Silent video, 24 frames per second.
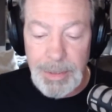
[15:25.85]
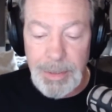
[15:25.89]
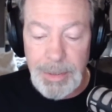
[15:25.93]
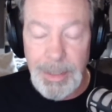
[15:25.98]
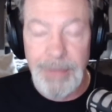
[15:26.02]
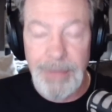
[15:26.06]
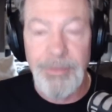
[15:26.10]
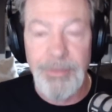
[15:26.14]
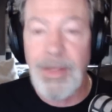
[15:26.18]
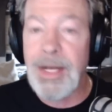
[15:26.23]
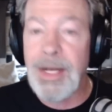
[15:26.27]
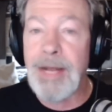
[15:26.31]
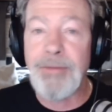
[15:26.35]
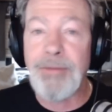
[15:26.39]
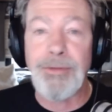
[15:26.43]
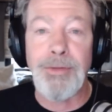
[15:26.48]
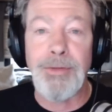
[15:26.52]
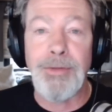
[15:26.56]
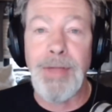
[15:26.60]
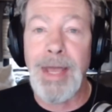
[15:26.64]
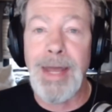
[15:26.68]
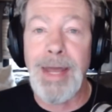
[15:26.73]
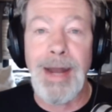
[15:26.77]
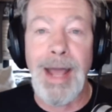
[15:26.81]
And then after
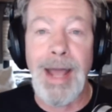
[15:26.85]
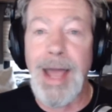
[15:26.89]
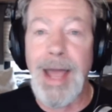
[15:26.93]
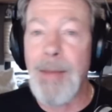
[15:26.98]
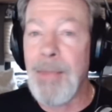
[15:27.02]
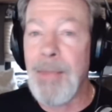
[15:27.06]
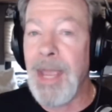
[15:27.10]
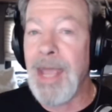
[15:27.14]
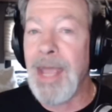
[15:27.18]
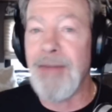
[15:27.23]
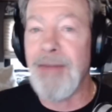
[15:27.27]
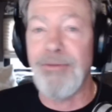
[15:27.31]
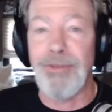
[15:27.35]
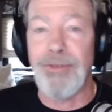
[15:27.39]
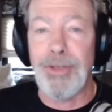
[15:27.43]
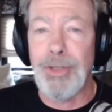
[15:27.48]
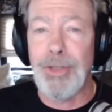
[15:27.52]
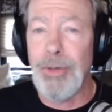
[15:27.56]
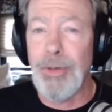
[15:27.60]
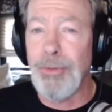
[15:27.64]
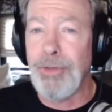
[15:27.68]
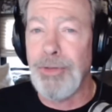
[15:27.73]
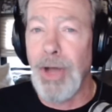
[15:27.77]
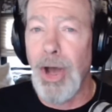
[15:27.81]
that, I'm heading for
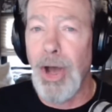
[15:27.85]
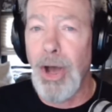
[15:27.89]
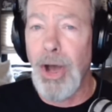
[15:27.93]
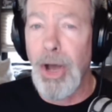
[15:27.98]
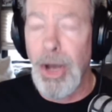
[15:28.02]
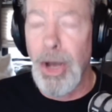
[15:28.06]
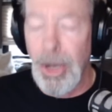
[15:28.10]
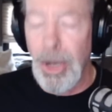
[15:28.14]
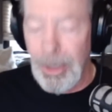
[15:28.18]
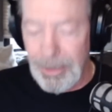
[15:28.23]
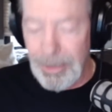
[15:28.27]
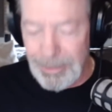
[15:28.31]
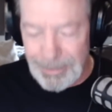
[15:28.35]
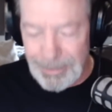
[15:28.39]
Utah,